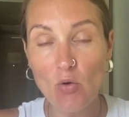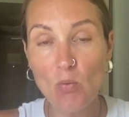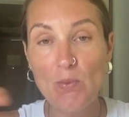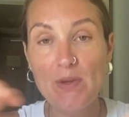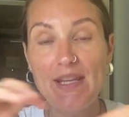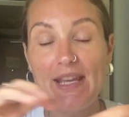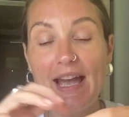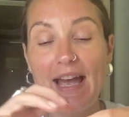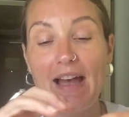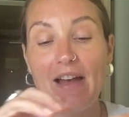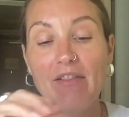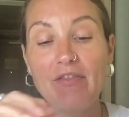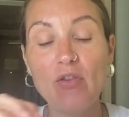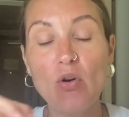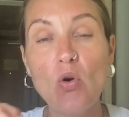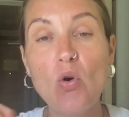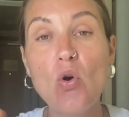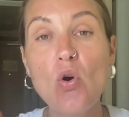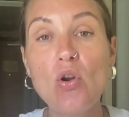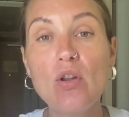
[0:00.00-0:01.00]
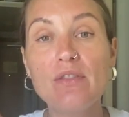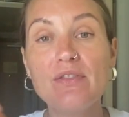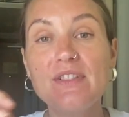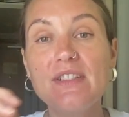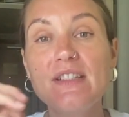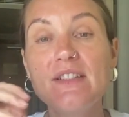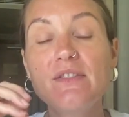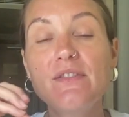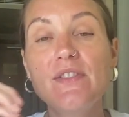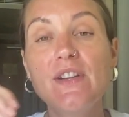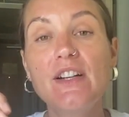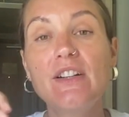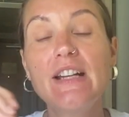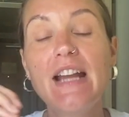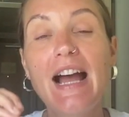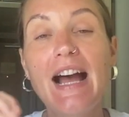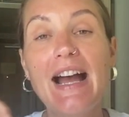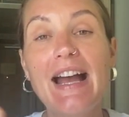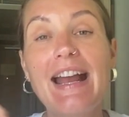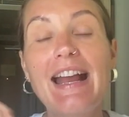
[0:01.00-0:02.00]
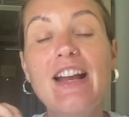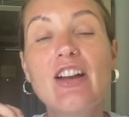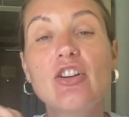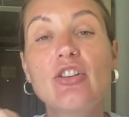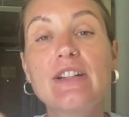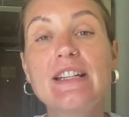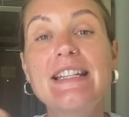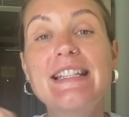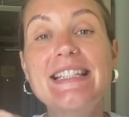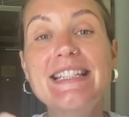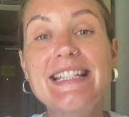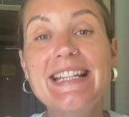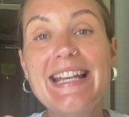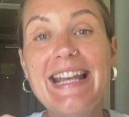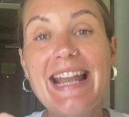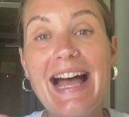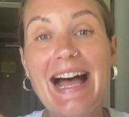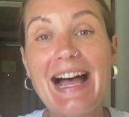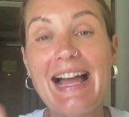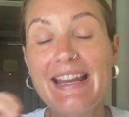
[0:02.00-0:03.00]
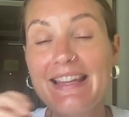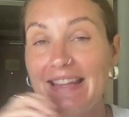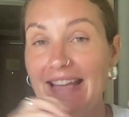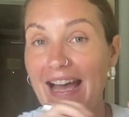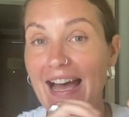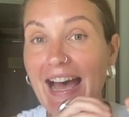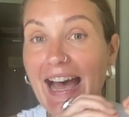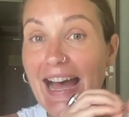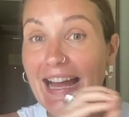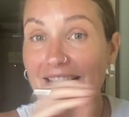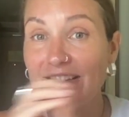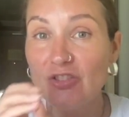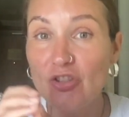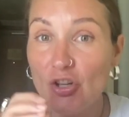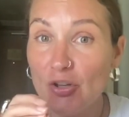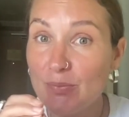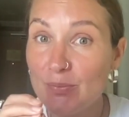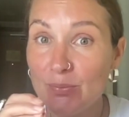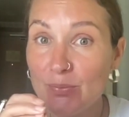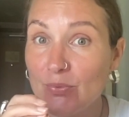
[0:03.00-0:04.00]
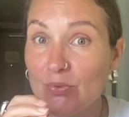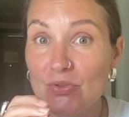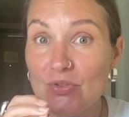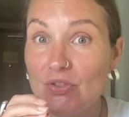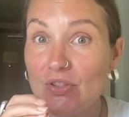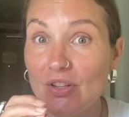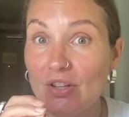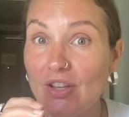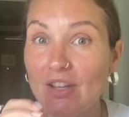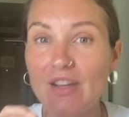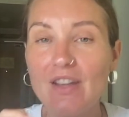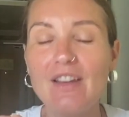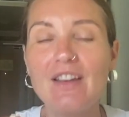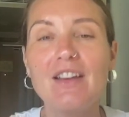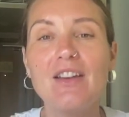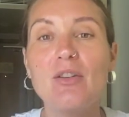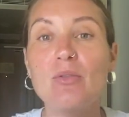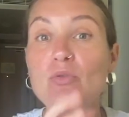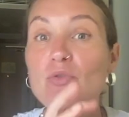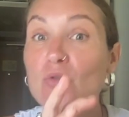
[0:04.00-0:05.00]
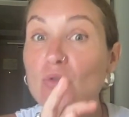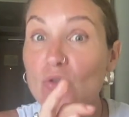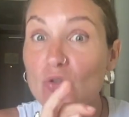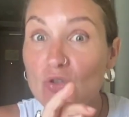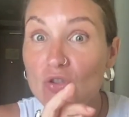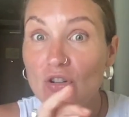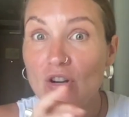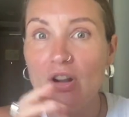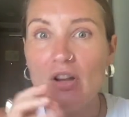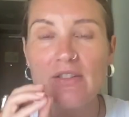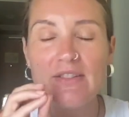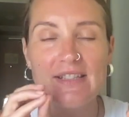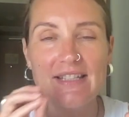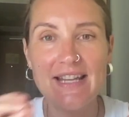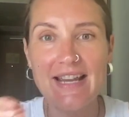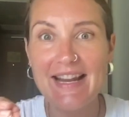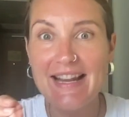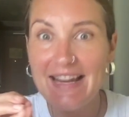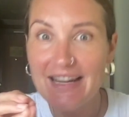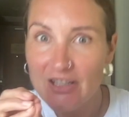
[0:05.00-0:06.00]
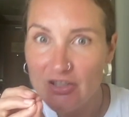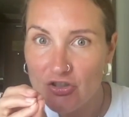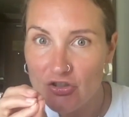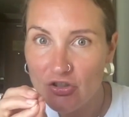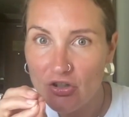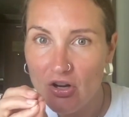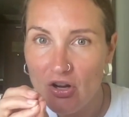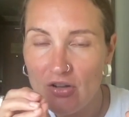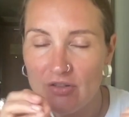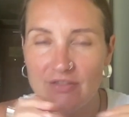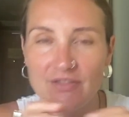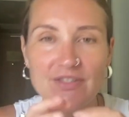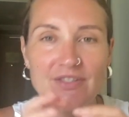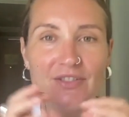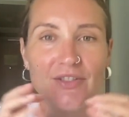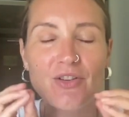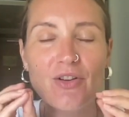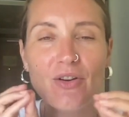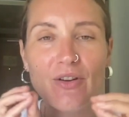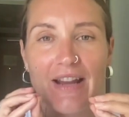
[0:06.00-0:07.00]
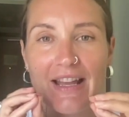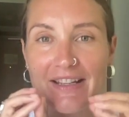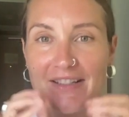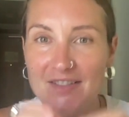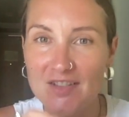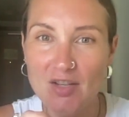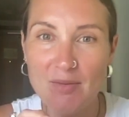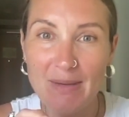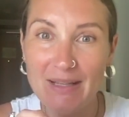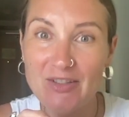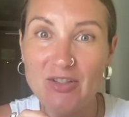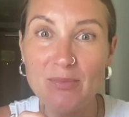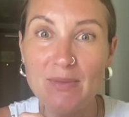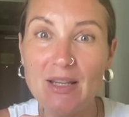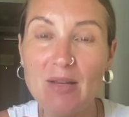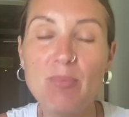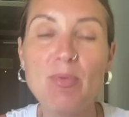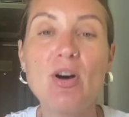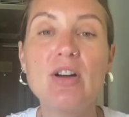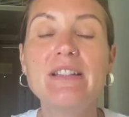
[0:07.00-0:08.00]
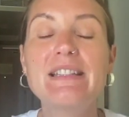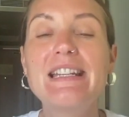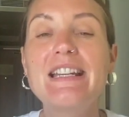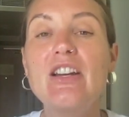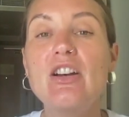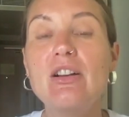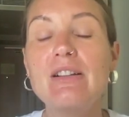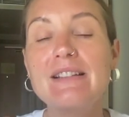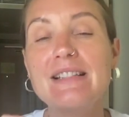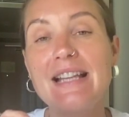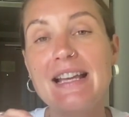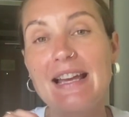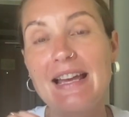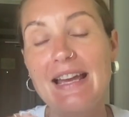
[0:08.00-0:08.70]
We have all of these very high crystalline atoms, neutrons, electrons, like subatomic particles,